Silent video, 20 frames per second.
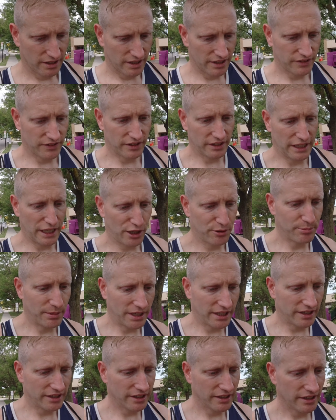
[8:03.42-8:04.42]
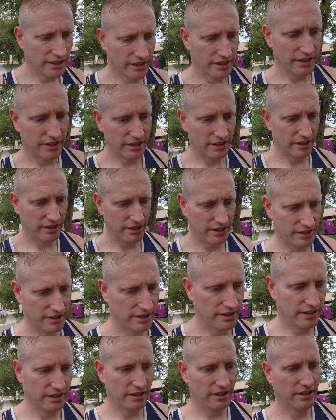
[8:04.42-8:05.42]
Hit the like button.
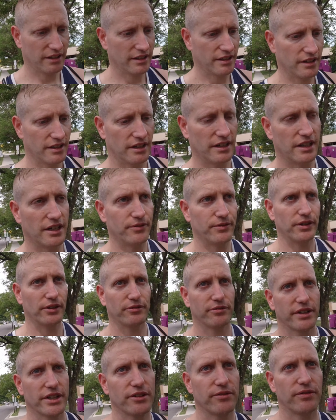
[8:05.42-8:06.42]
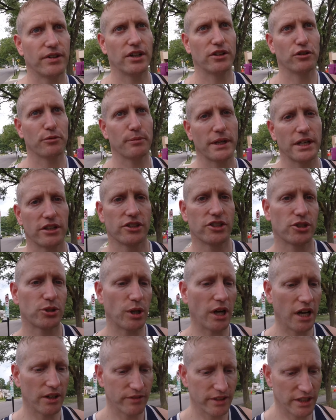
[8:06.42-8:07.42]
Uh, feel free to follow me on
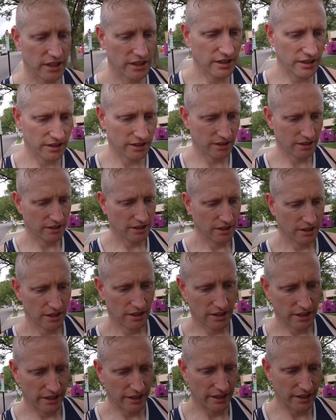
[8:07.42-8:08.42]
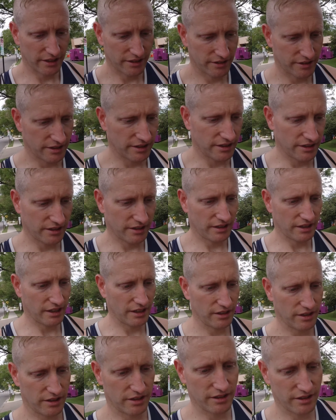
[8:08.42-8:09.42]
Strava at, uh,
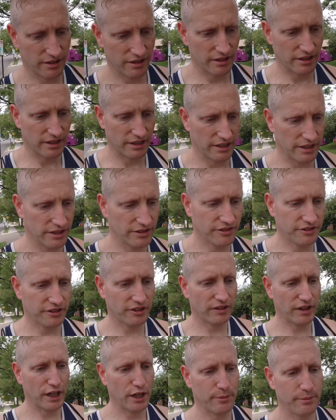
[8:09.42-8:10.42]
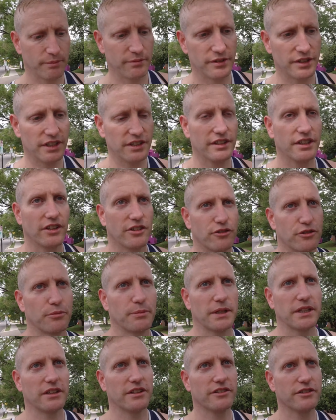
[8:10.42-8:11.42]
and uh, Instagram. Details
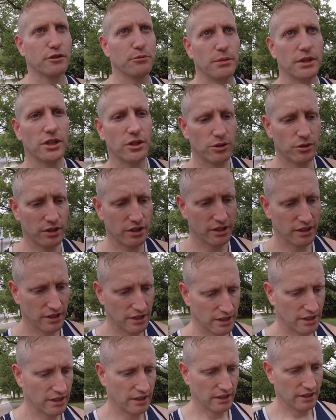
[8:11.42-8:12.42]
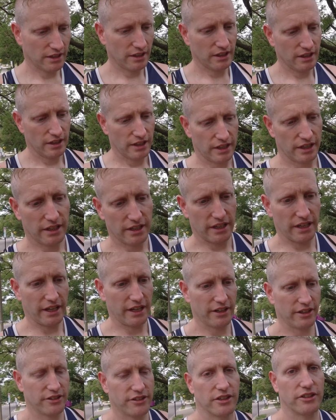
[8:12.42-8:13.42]
will be listed below.
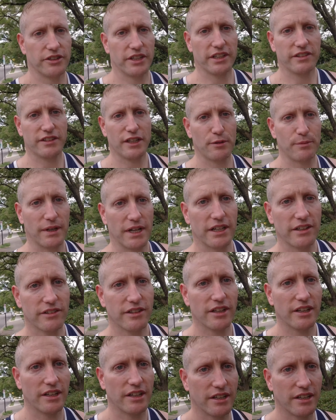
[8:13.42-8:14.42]
And until next time, guys,